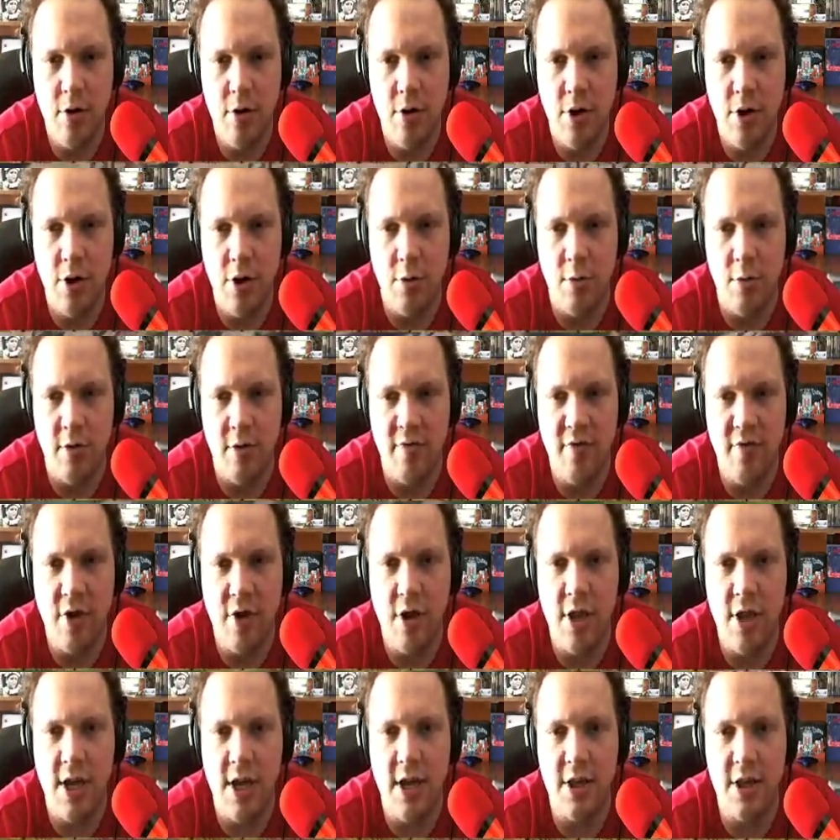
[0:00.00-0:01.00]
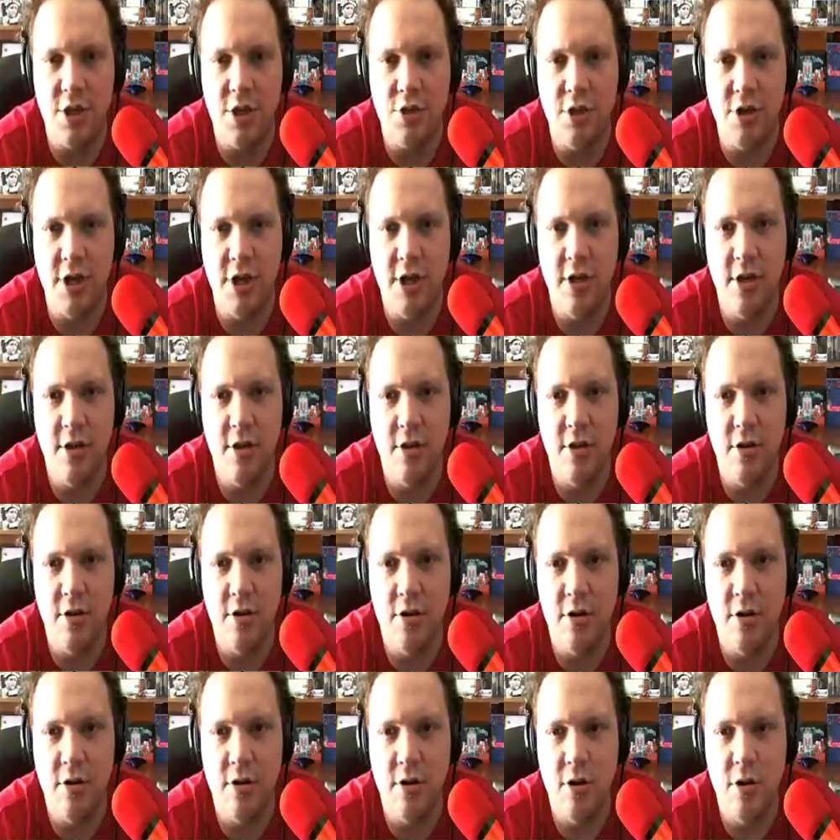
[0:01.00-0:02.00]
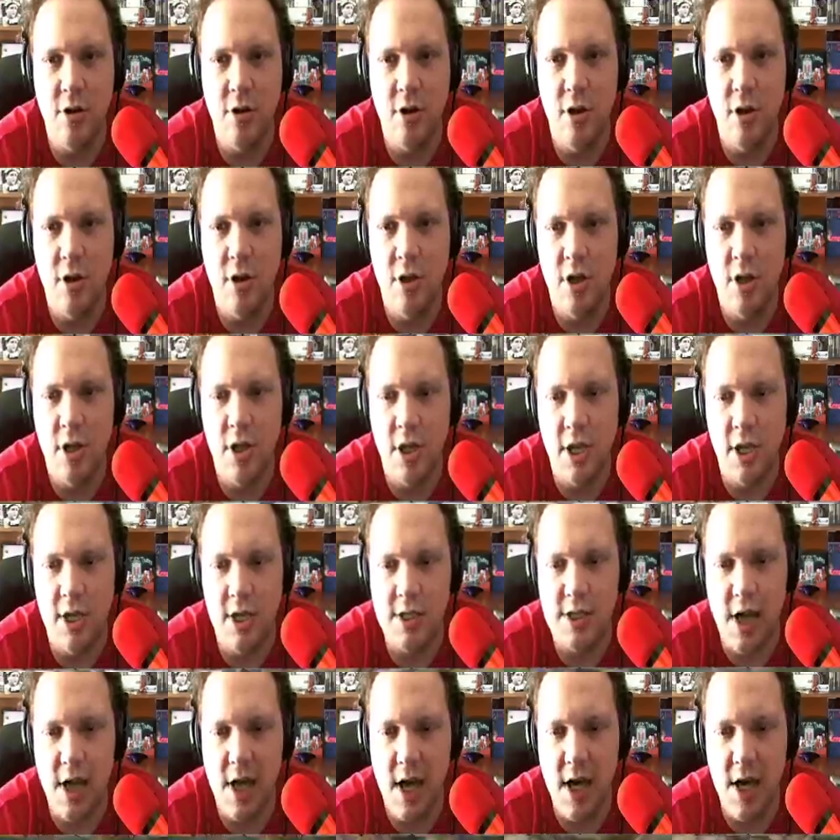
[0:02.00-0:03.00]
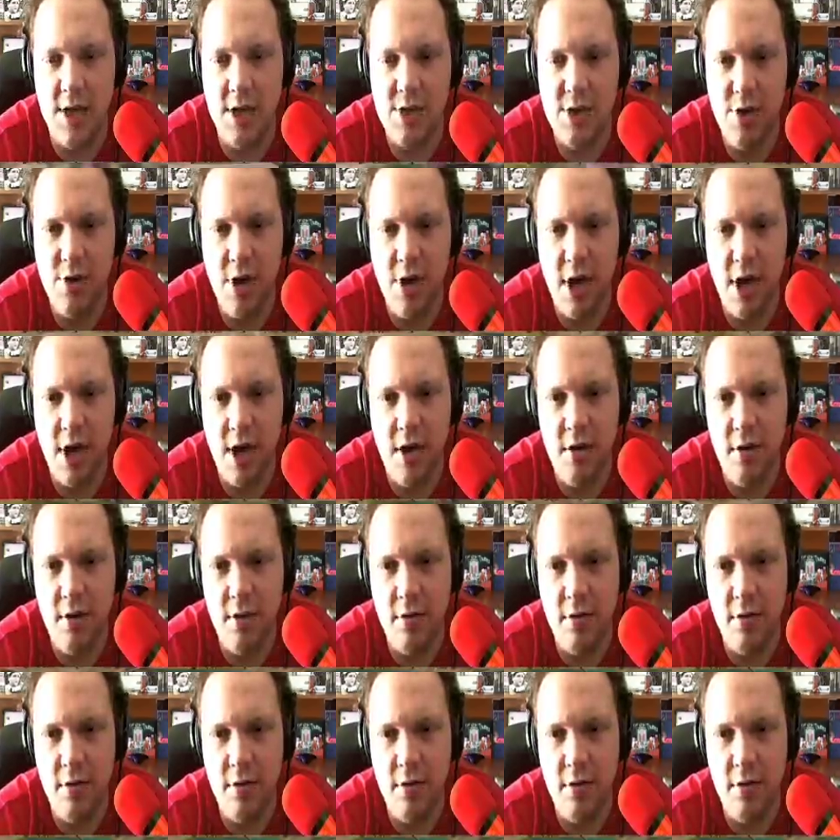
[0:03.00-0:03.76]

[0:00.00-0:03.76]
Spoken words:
Don't want to fall out of the tree. Get as high as you can.